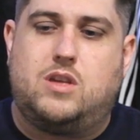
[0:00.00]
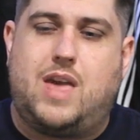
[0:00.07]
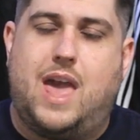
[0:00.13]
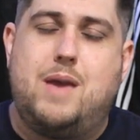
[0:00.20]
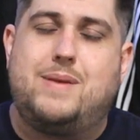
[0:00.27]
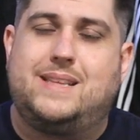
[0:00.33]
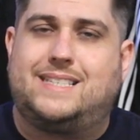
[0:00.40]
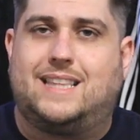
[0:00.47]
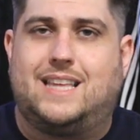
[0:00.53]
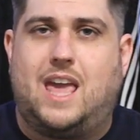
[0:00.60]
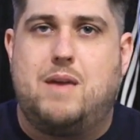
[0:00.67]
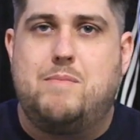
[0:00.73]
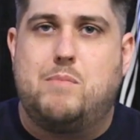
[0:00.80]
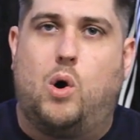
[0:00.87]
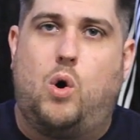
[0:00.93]
came into the
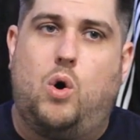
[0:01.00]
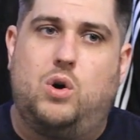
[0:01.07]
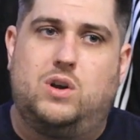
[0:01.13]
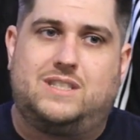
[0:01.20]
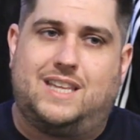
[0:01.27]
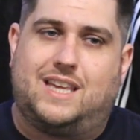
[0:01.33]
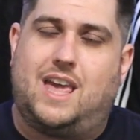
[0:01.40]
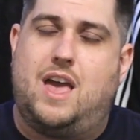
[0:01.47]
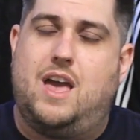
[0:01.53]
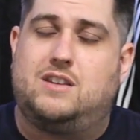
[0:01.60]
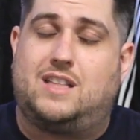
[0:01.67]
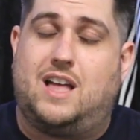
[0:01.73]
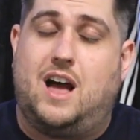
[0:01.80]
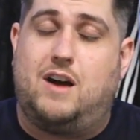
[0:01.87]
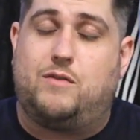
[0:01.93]
game more as the,
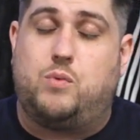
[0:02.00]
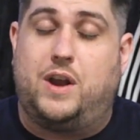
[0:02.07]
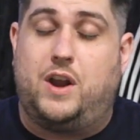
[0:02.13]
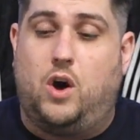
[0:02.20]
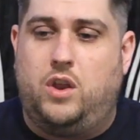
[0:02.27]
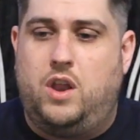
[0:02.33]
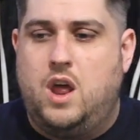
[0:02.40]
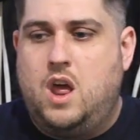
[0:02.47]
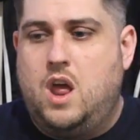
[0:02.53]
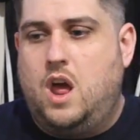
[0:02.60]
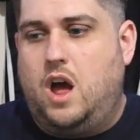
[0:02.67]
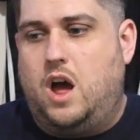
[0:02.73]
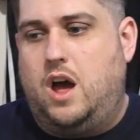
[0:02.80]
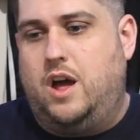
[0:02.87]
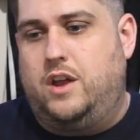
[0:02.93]
as the half went on
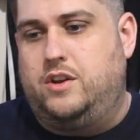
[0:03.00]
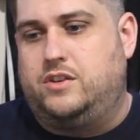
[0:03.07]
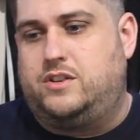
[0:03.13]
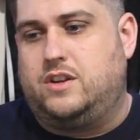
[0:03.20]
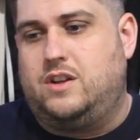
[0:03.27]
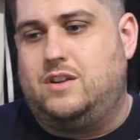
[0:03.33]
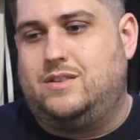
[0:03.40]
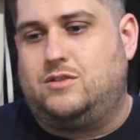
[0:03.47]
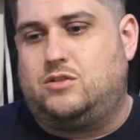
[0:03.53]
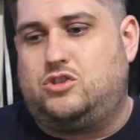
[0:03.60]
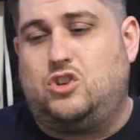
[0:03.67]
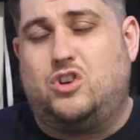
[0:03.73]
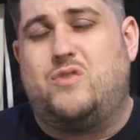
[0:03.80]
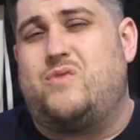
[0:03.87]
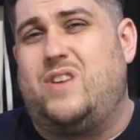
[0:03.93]
and
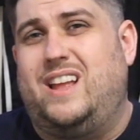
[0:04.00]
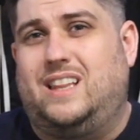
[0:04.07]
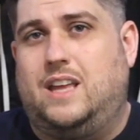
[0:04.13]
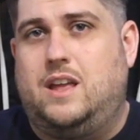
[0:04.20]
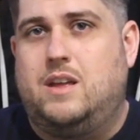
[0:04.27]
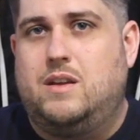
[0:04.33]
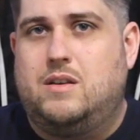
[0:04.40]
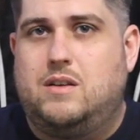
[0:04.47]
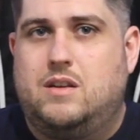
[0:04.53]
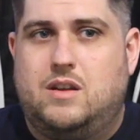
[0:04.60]
should have really